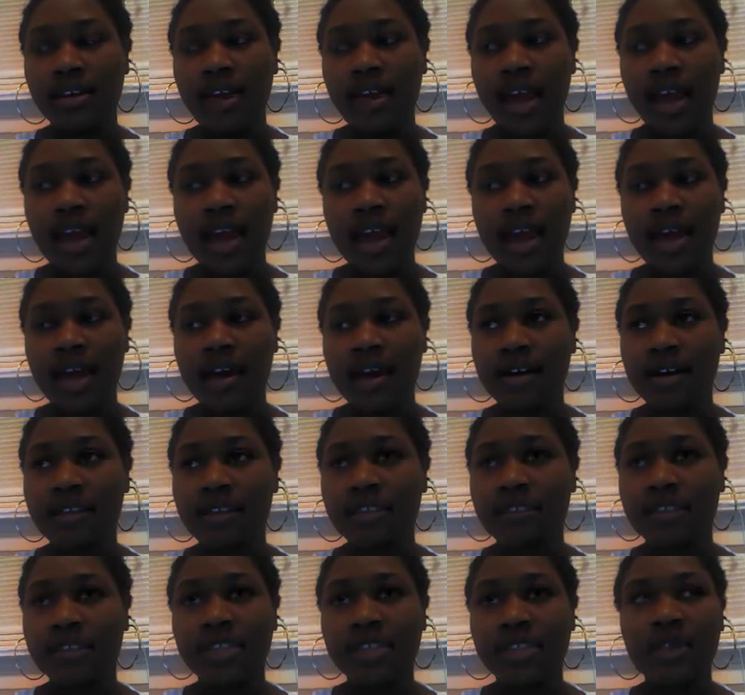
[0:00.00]

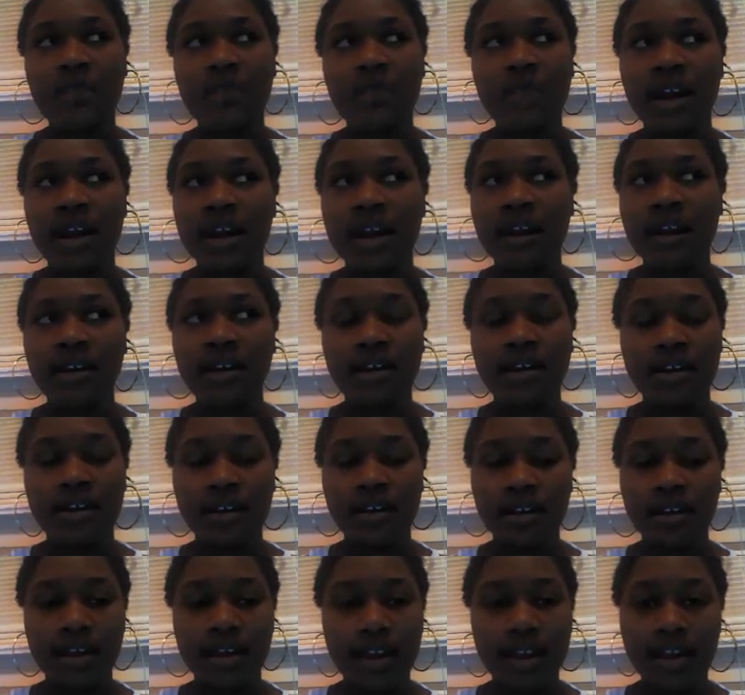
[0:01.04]
have somewhere
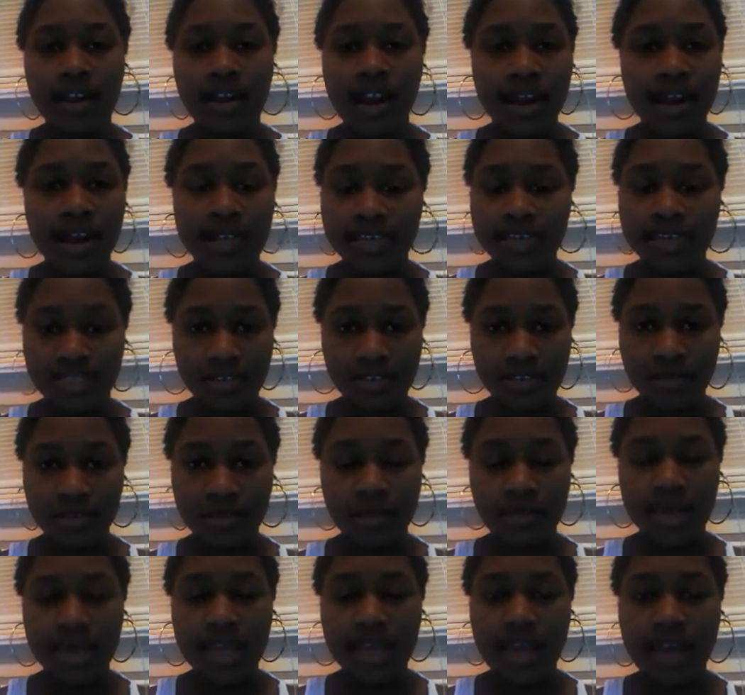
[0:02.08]
in our history,
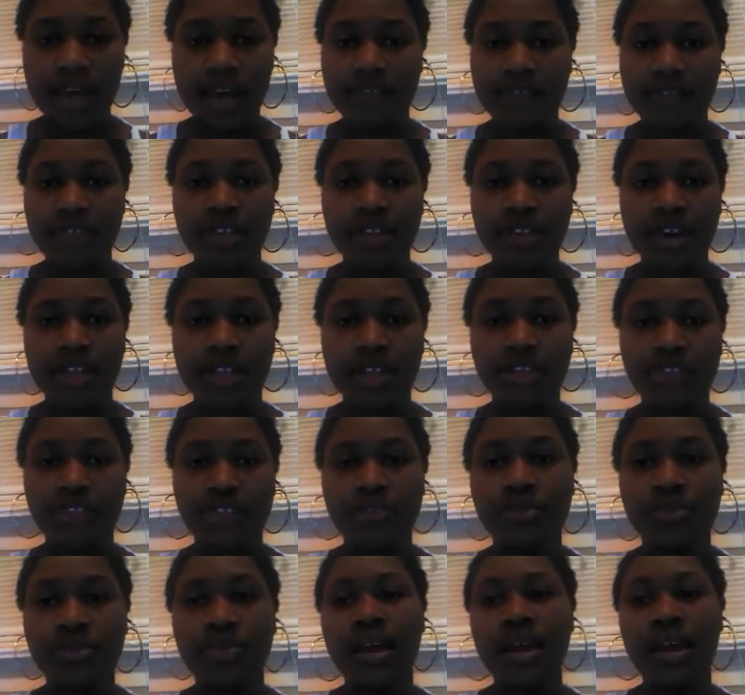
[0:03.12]
we have started
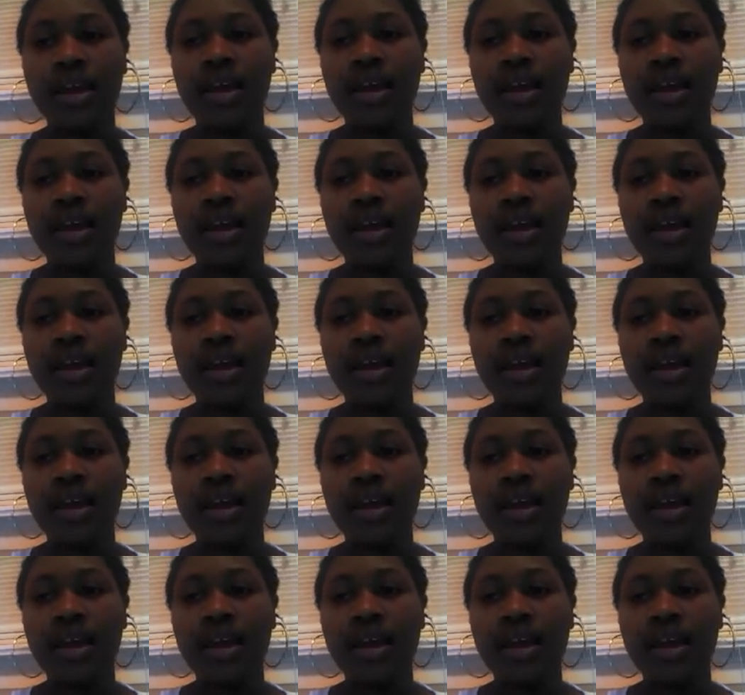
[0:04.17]
to